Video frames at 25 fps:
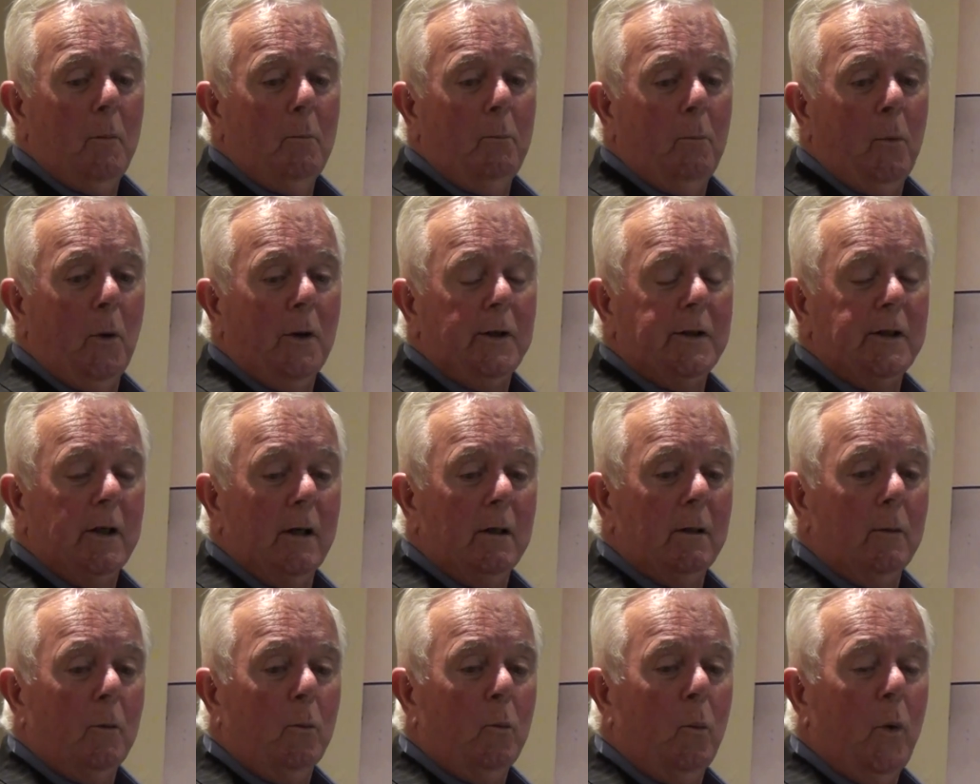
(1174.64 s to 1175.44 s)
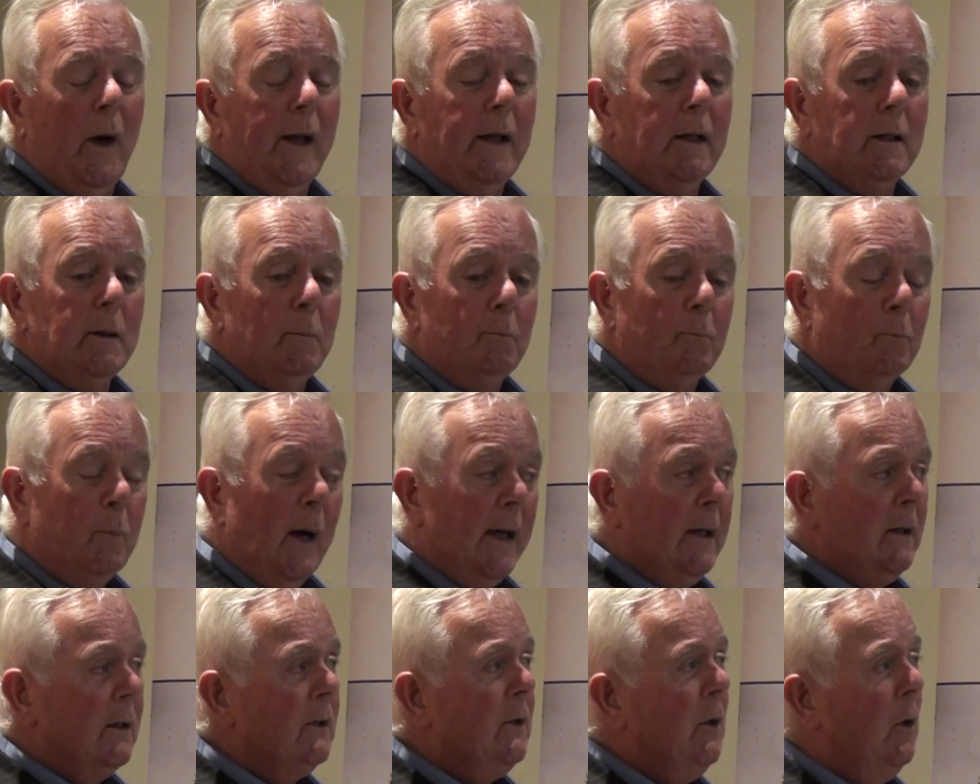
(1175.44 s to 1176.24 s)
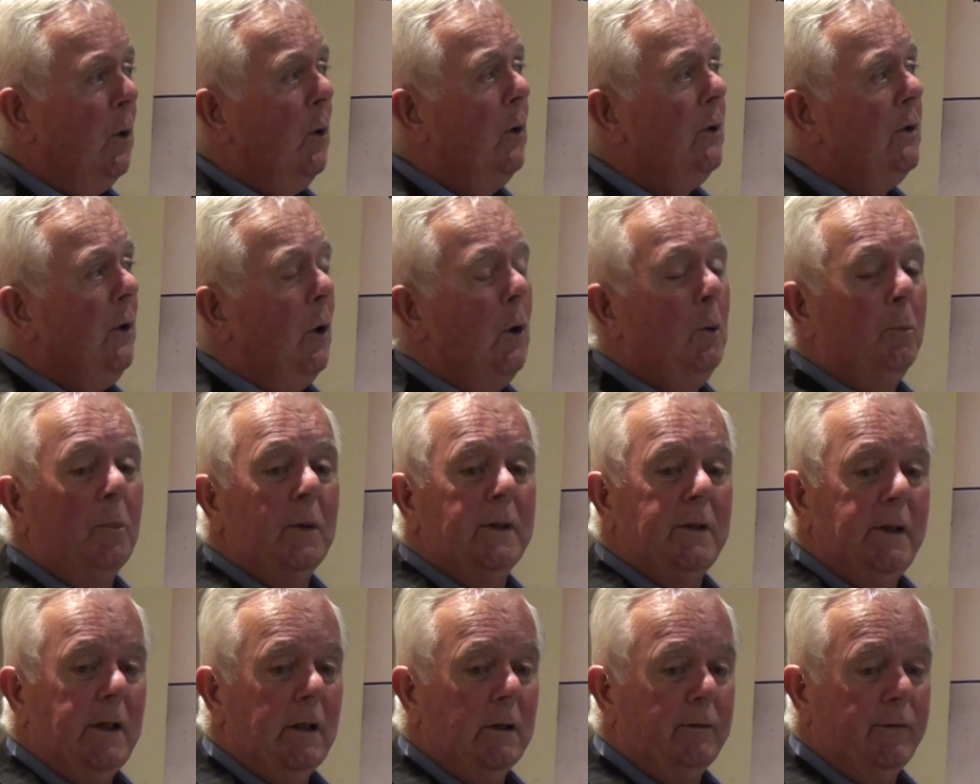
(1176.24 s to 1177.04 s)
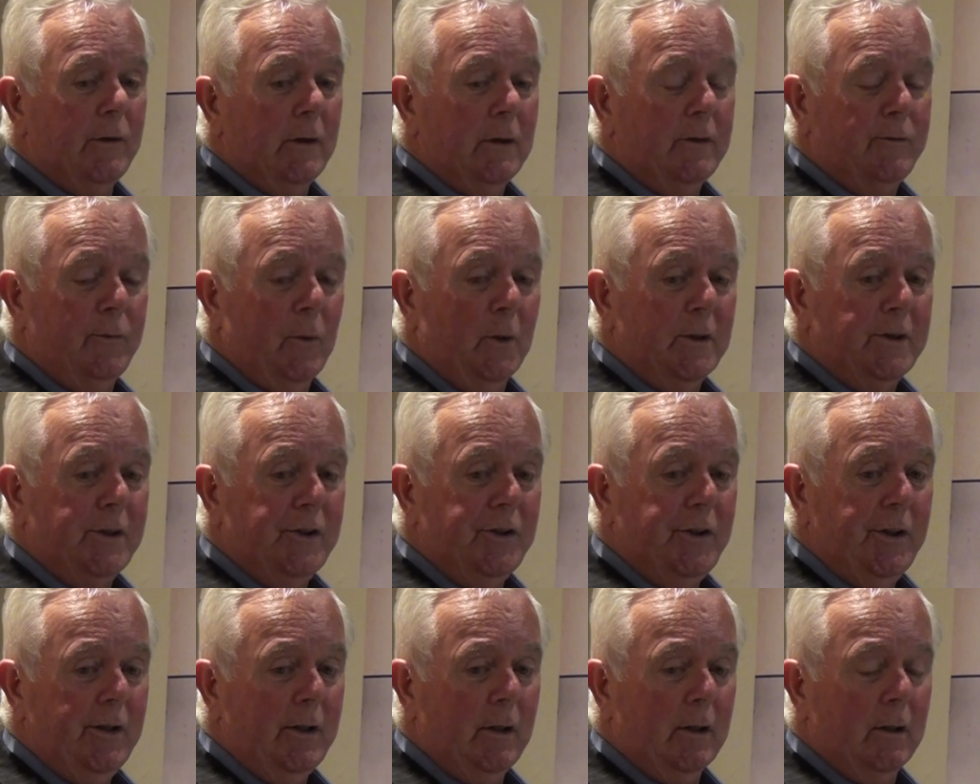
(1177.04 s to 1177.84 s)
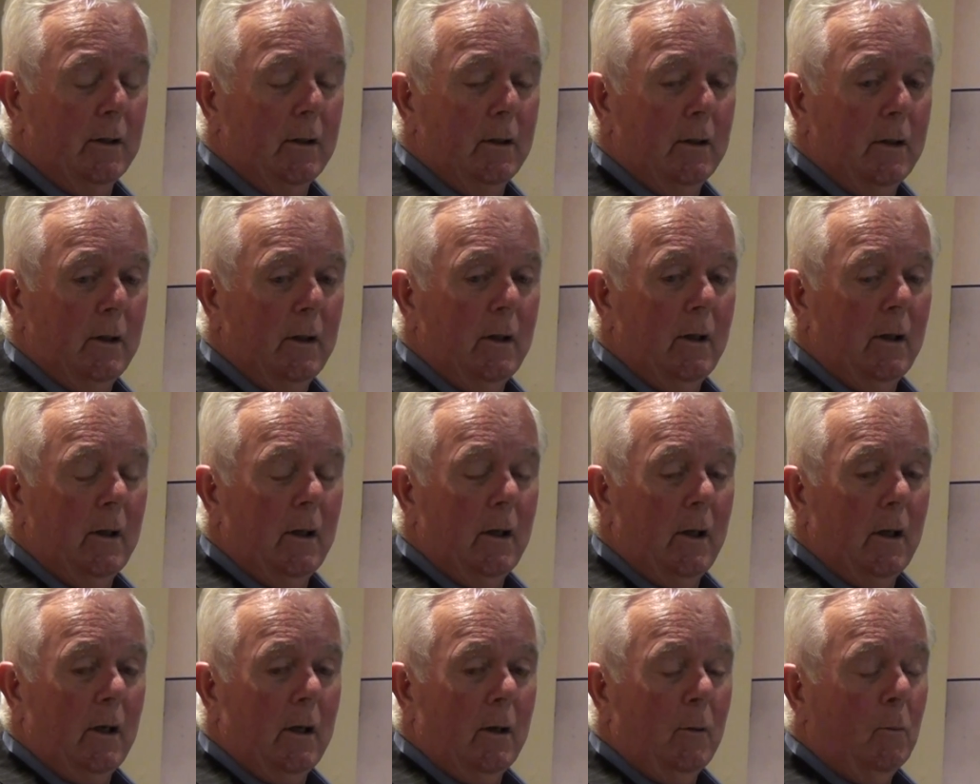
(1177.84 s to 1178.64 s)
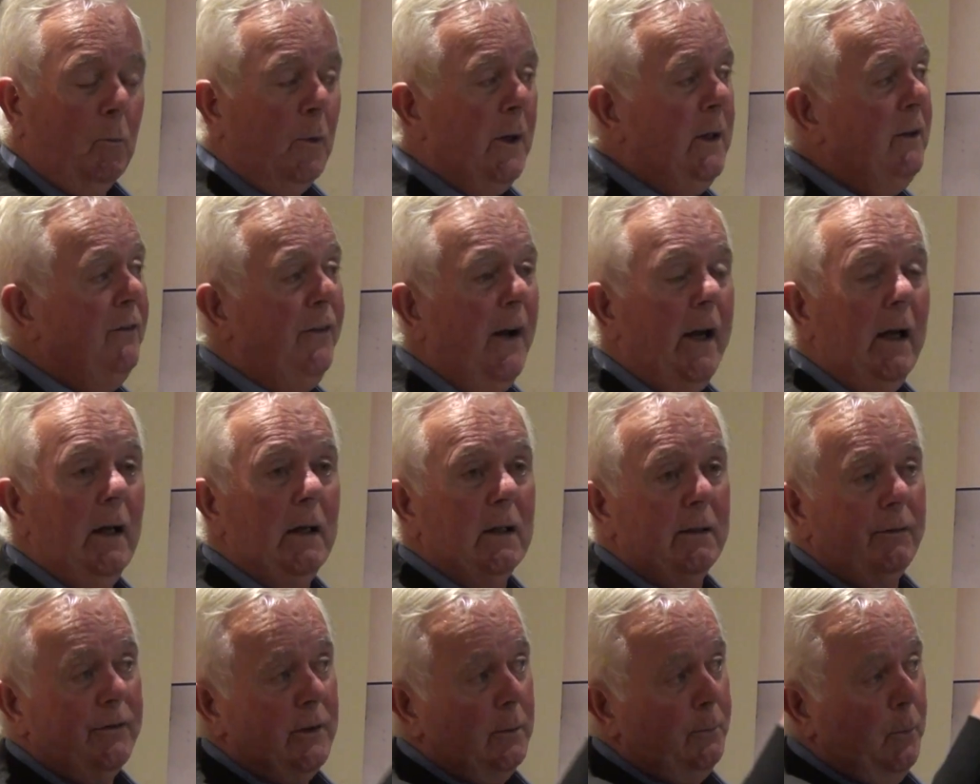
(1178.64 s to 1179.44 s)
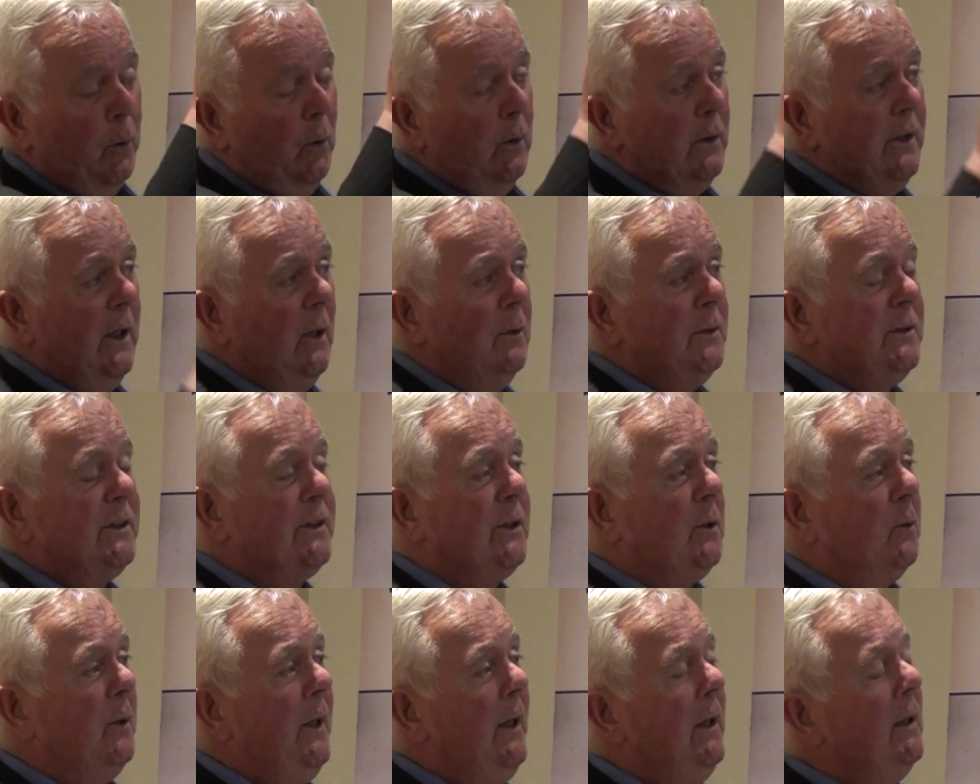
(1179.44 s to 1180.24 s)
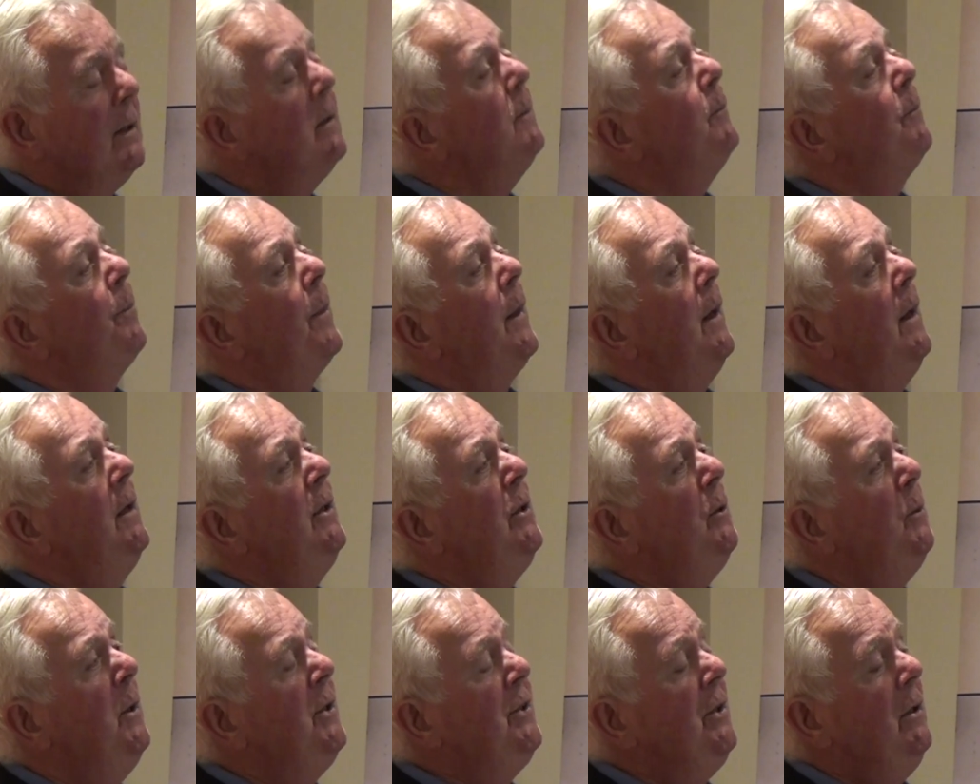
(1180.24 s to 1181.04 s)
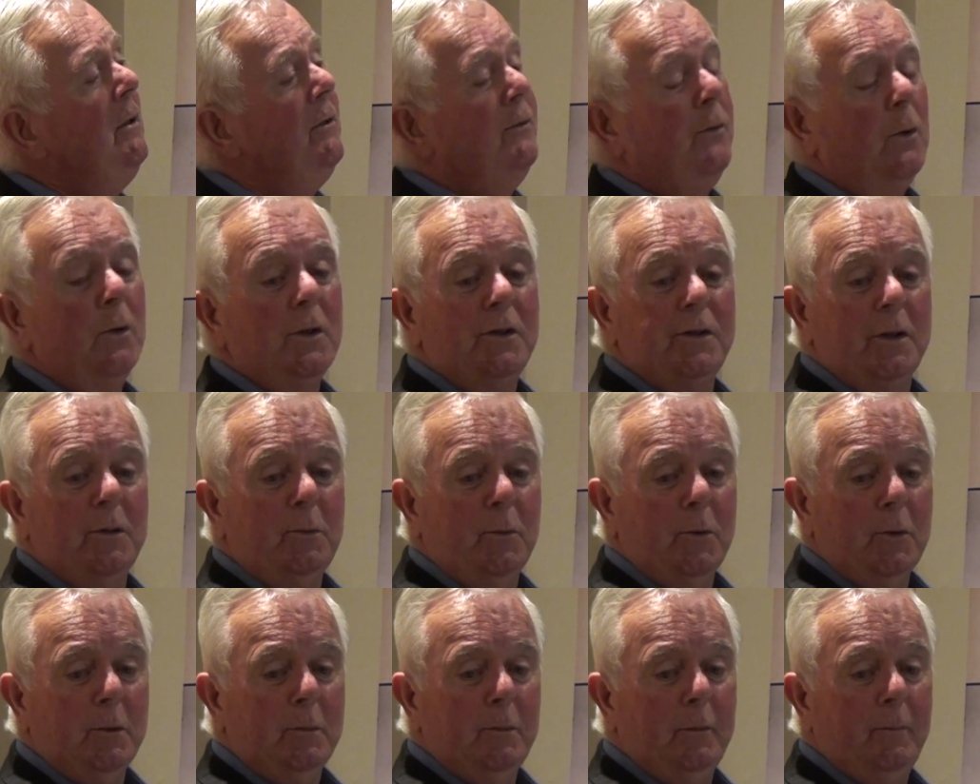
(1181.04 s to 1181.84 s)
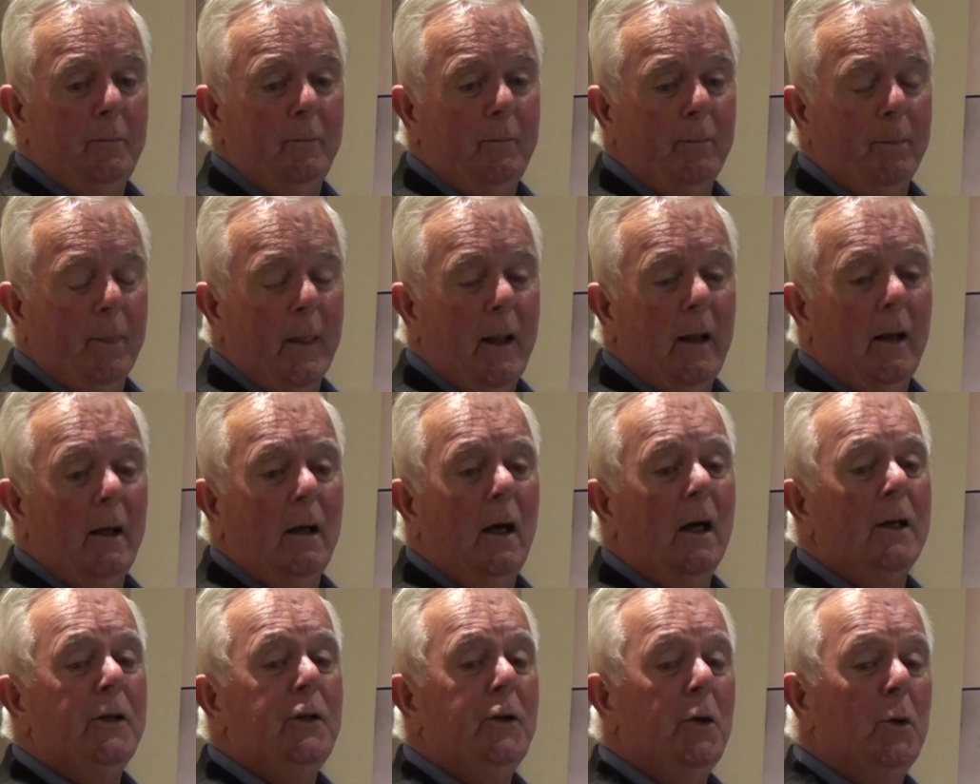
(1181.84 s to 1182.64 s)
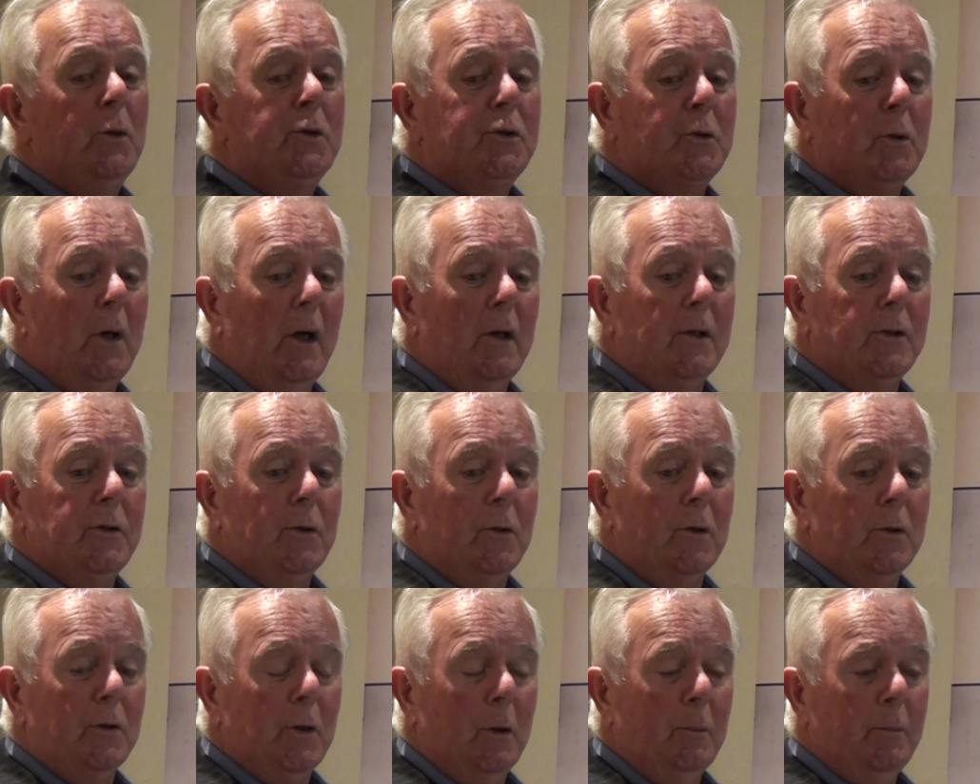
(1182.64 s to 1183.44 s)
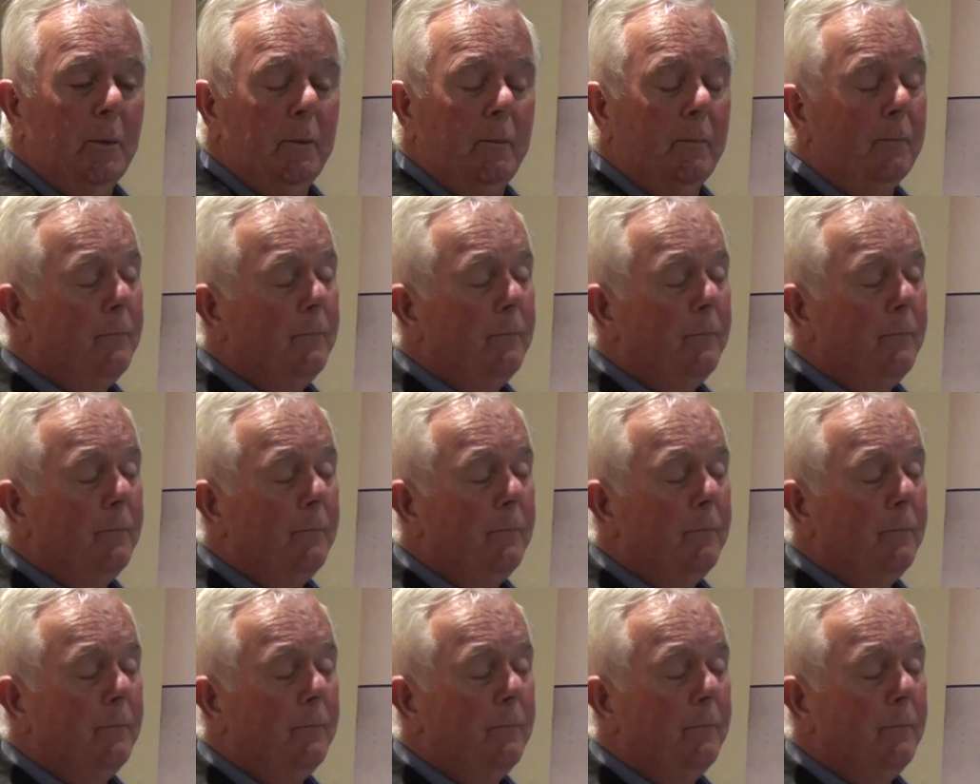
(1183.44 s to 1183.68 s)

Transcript: But when the Brackencourt opened here for the first year, we availed of the pull-down screen in the original function room, and a huge crowd turned up.